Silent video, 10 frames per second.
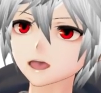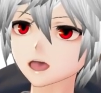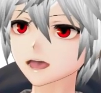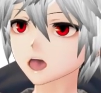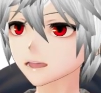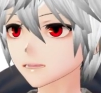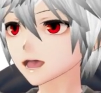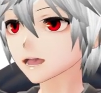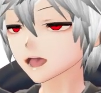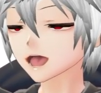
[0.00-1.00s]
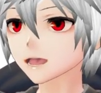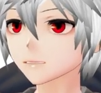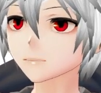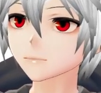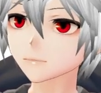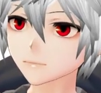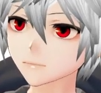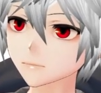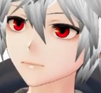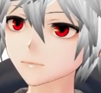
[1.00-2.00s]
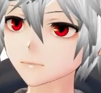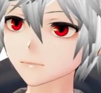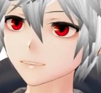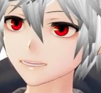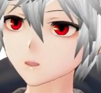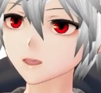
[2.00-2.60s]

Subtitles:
the whole fucking map. And what